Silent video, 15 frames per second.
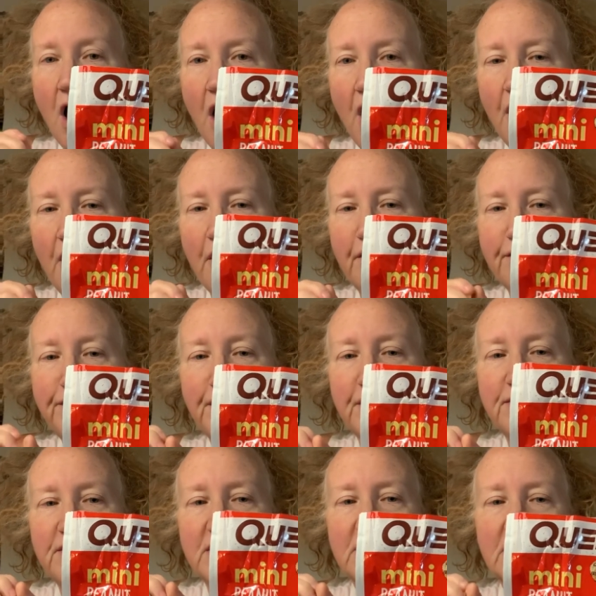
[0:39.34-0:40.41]
of
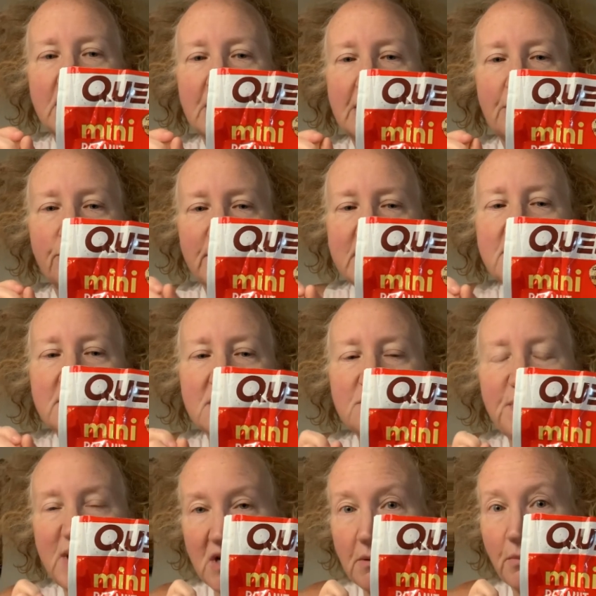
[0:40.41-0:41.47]
the Reese's
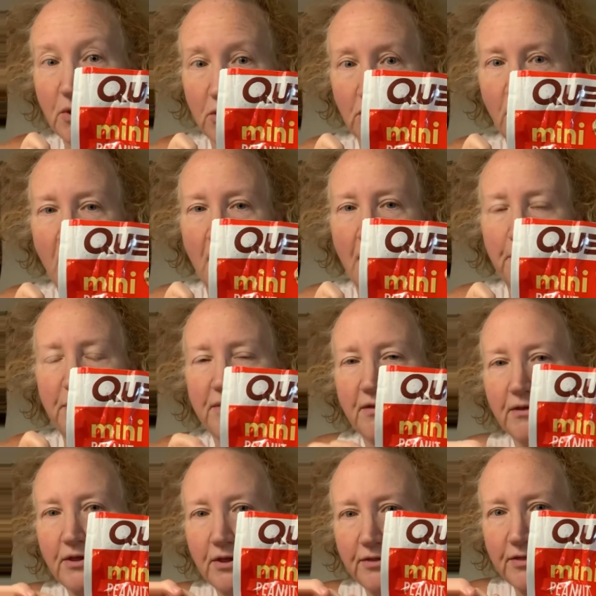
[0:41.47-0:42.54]
Peanut Butter Cup,
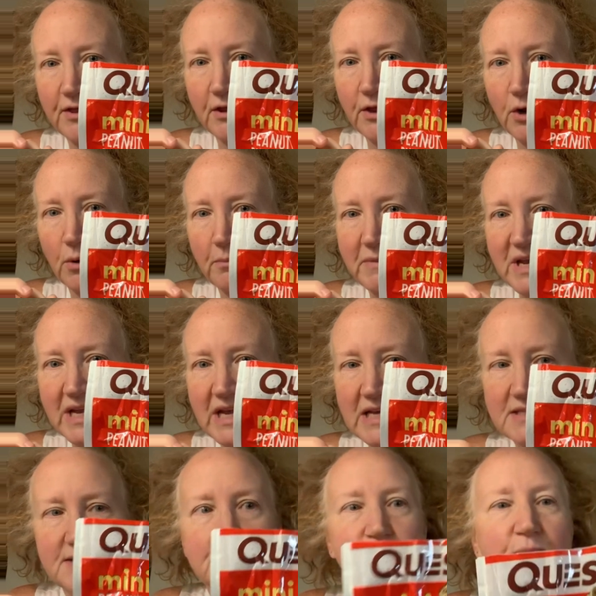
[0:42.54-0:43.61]
the little
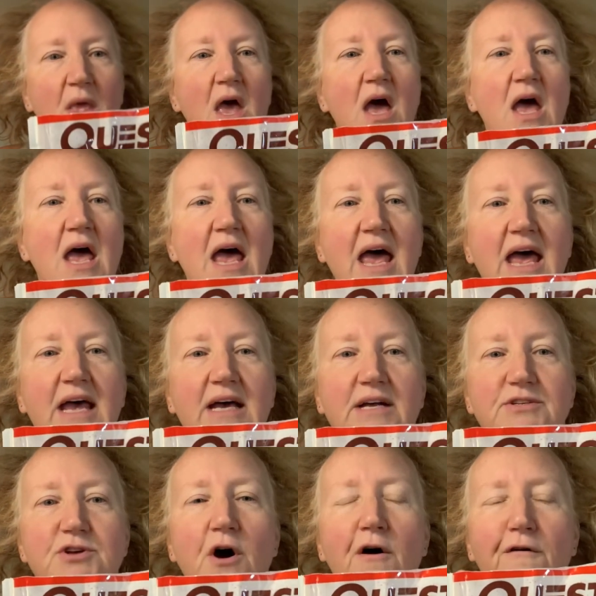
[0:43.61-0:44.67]
minis.
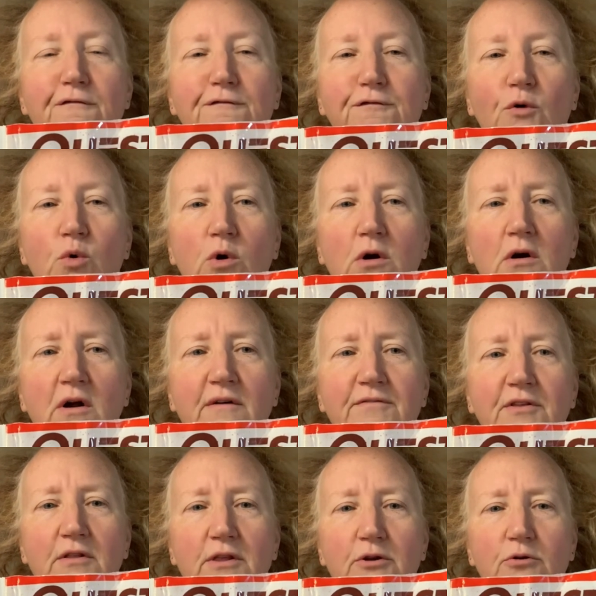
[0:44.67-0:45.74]
And 4 of
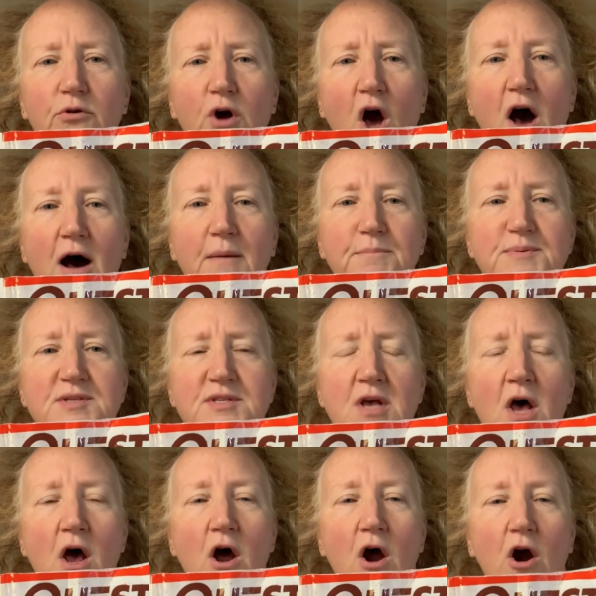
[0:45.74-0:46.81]
the little cups
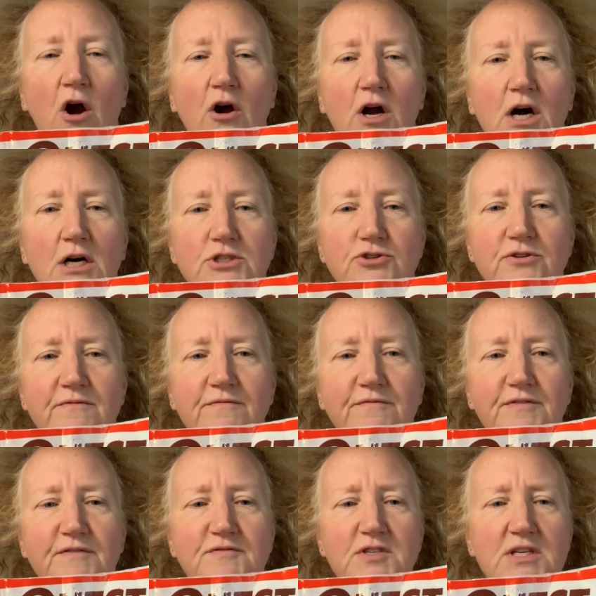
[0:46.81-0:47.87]
are
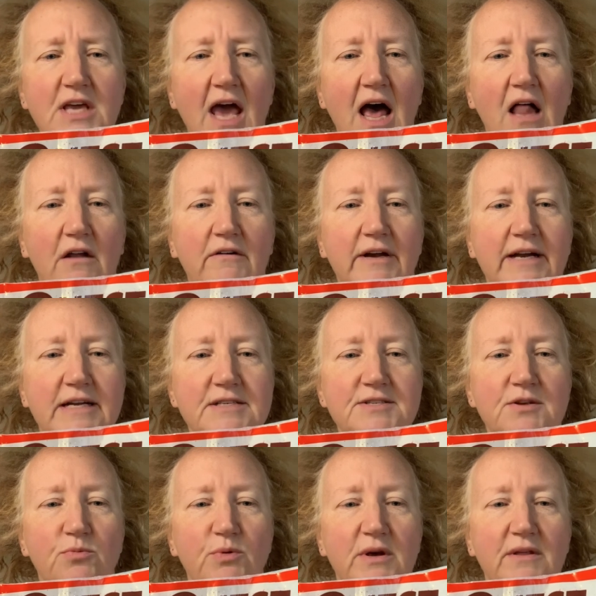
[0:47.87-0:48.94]
150 calories
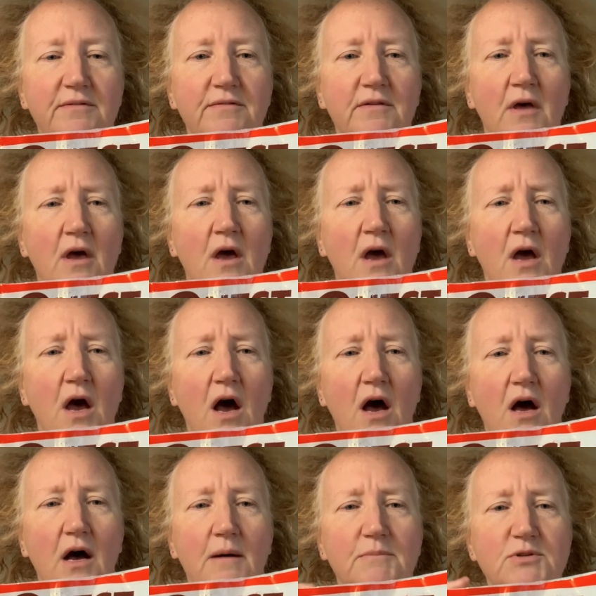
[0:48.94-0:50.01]
with
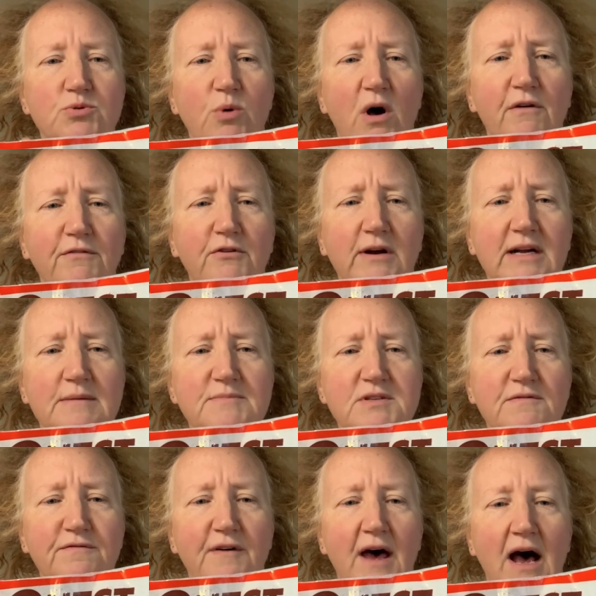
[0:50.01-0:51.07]
12 grams
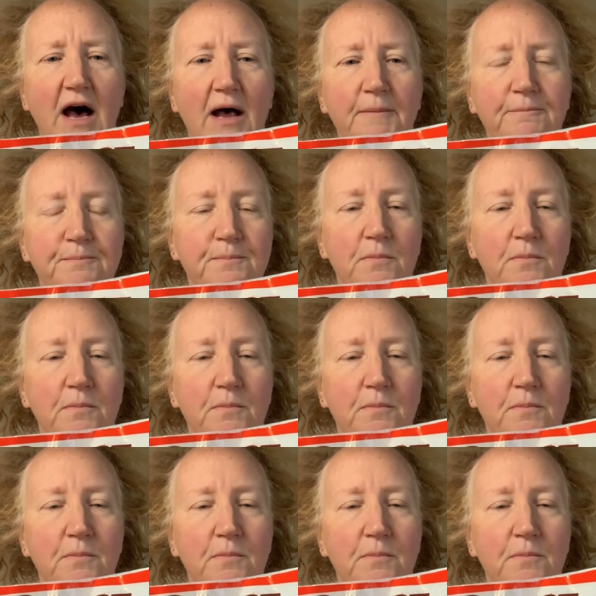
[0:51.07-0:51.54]
of fat,